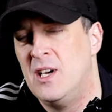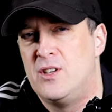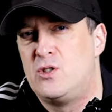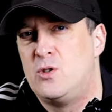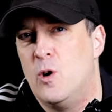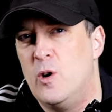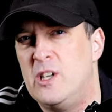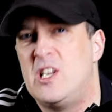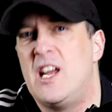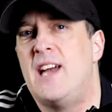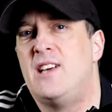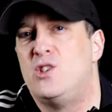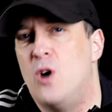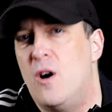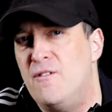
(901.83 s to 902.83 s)
The story
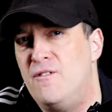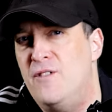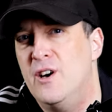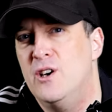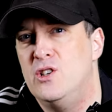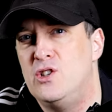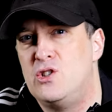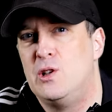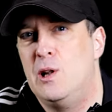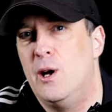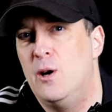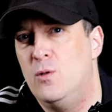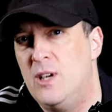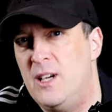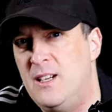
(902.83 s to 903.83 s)
takes off very
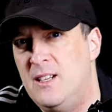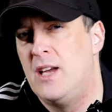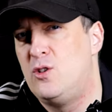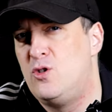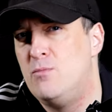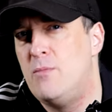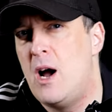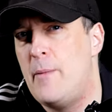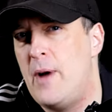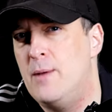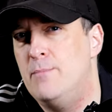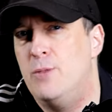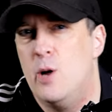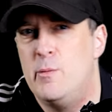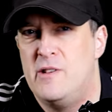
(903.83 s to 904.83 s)
slowly, and to my
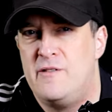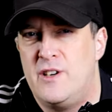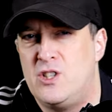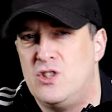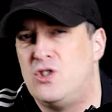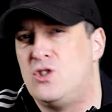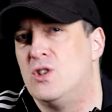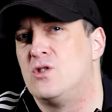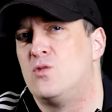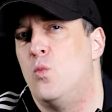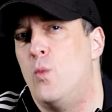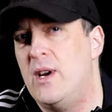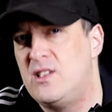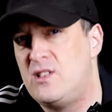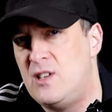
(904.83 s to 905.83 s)
mind Boba Fett is just
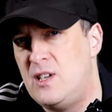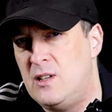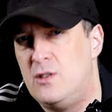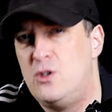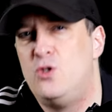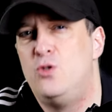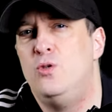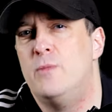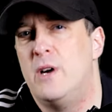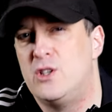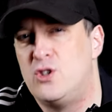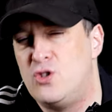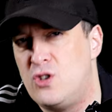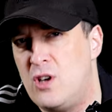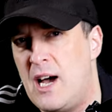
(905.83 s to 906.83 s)
wasting too
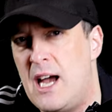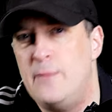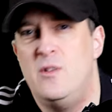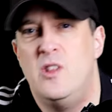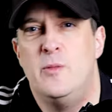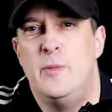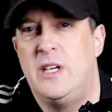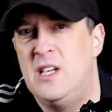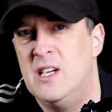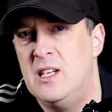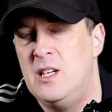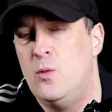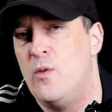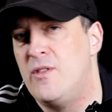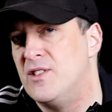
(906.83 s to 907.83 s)
much time in the
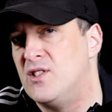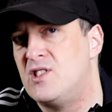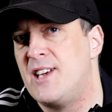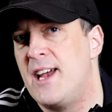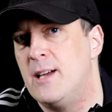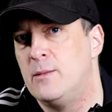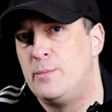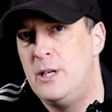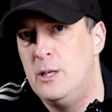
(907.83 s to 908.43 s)
beginning with the sand